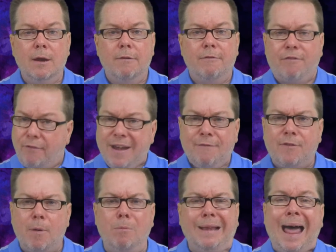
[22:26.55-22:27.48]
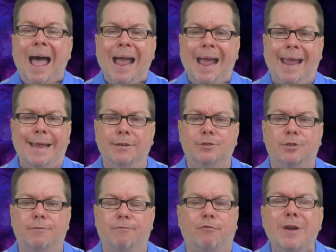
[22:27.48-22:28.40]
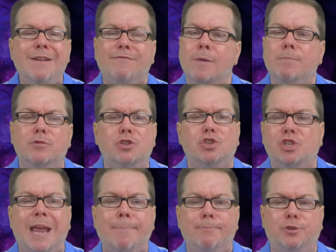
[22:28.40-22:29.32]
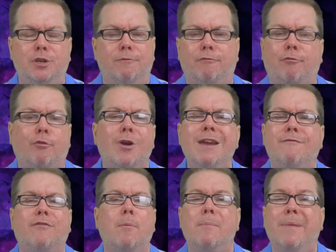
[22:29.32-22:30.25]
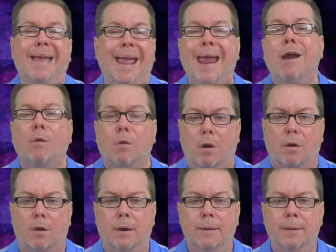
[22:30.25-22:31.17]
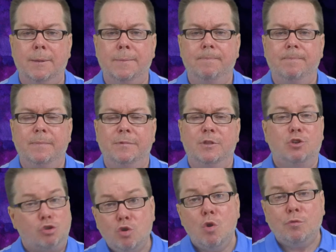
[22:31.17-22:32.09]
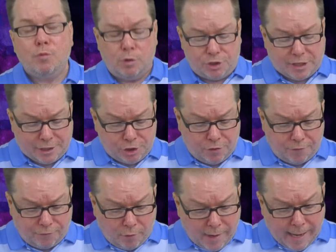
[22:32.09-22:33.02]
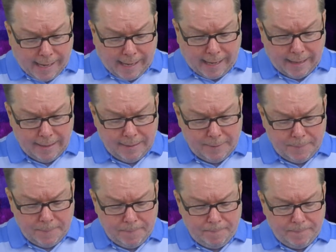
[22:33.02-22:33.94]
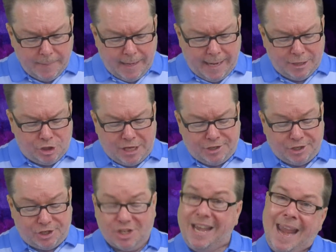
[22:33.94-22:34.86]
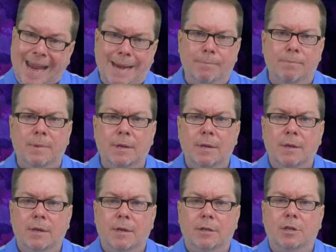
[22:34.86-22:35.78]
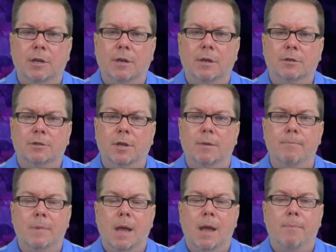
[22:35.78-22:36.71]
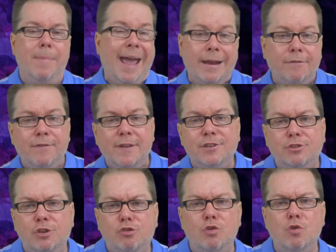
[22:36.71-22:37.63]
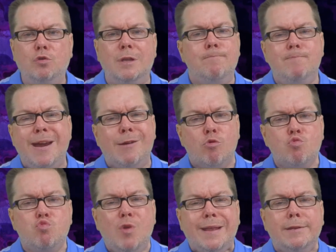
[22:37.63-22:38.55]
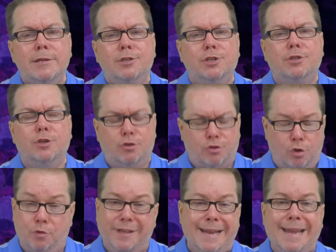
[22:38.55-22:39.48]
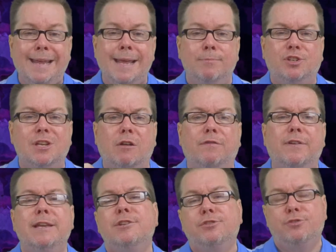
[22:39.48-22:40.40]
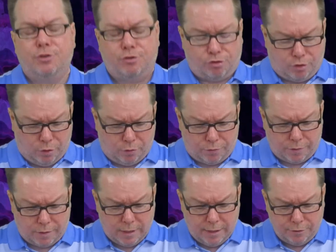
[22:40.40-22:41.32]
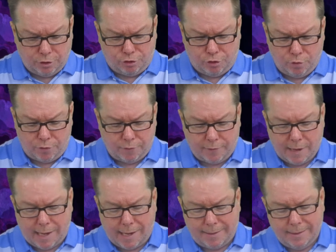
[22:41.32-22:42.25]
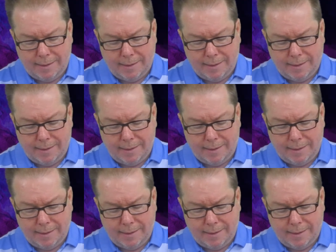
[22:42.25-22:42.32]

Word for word: Free from lies, free from deception, free from error. The truth will set you free. And Jesus came to, to manifest the truth and bear witness to the truth. And He Himself is the truth, the truth of God.